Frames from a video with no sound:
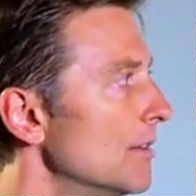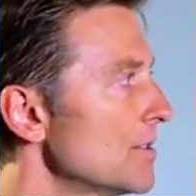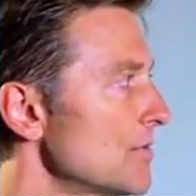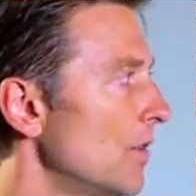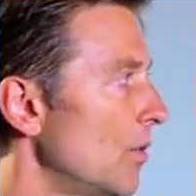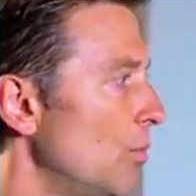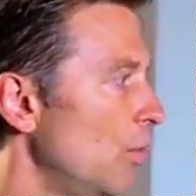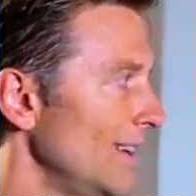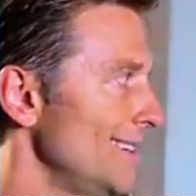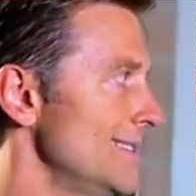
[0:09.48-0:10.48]
first of all,
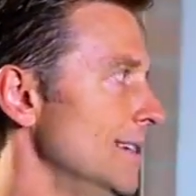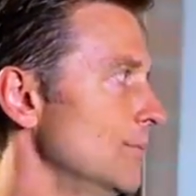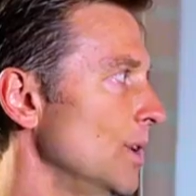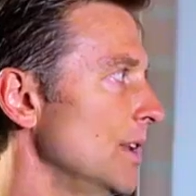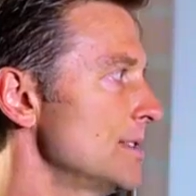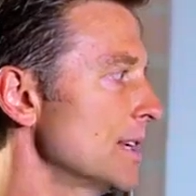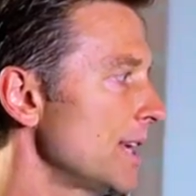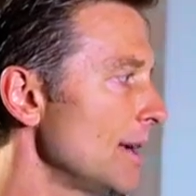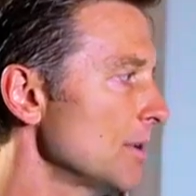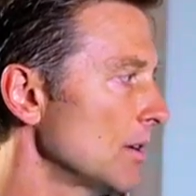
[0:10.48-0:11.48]
what is it? Well, it's a
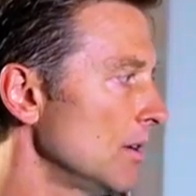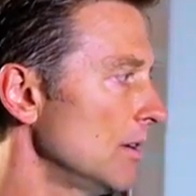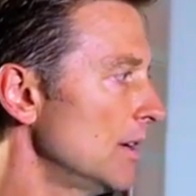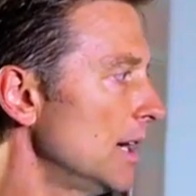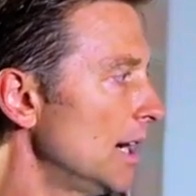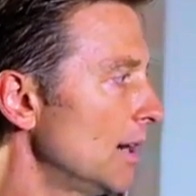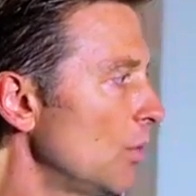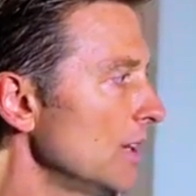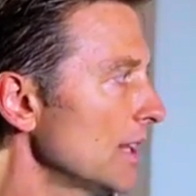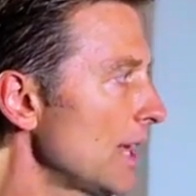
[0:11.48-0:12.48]
chemical, uh,
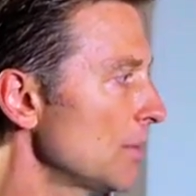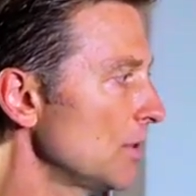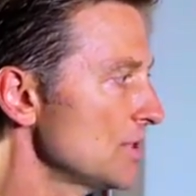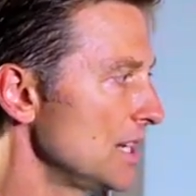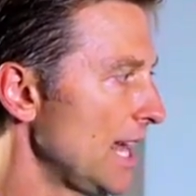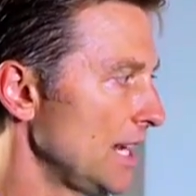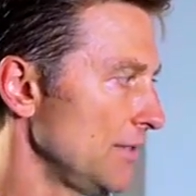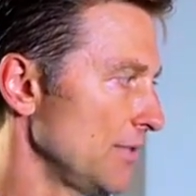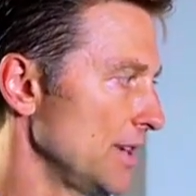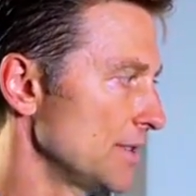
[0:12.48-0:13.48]
one of the chemicals in
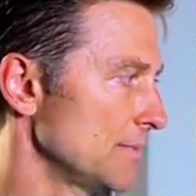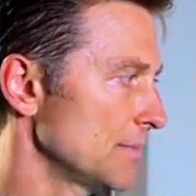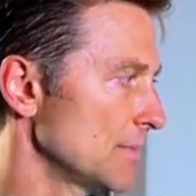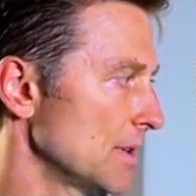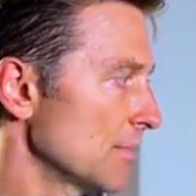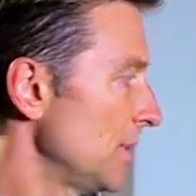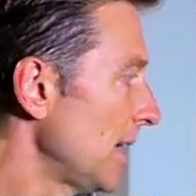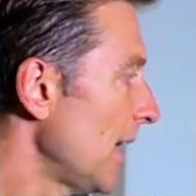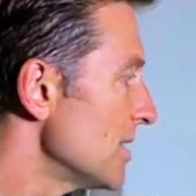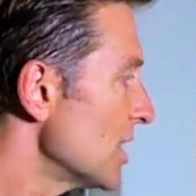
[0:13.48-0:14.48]
antifreeze,
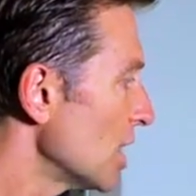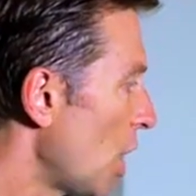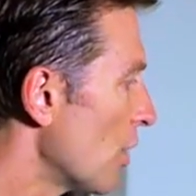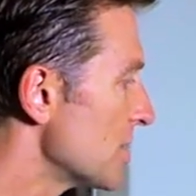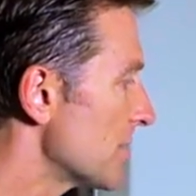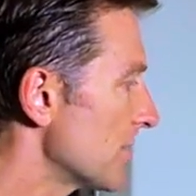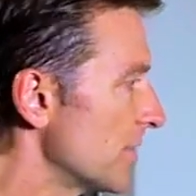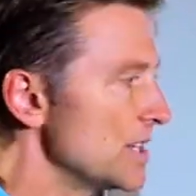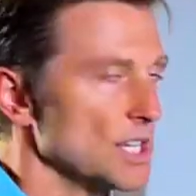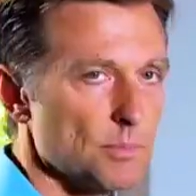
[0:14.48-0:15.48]
because it lowers the
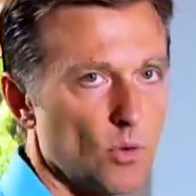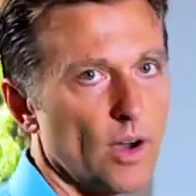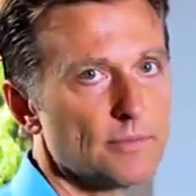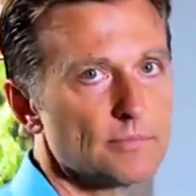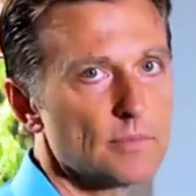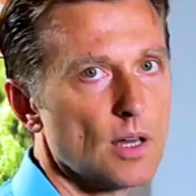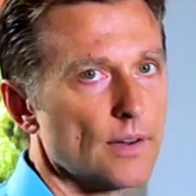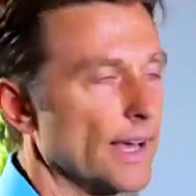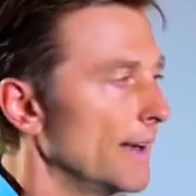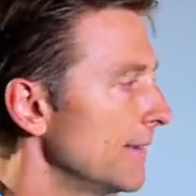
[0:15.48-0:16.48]
freezing point,
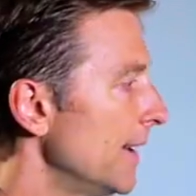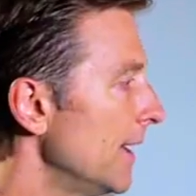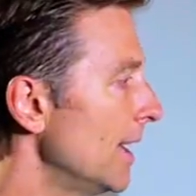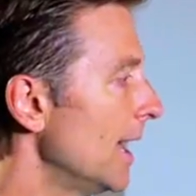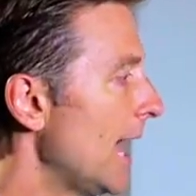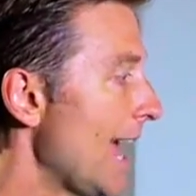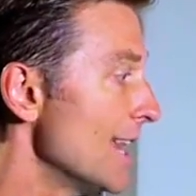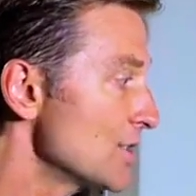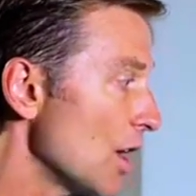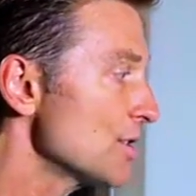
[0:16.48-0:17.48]
okay?
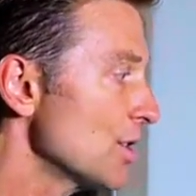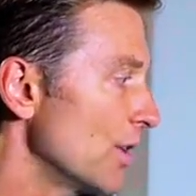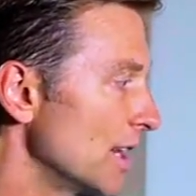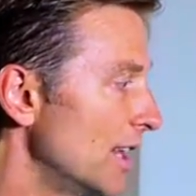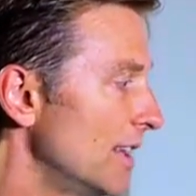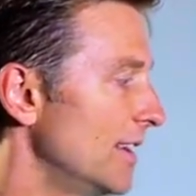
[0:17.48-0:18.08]
And it's also in,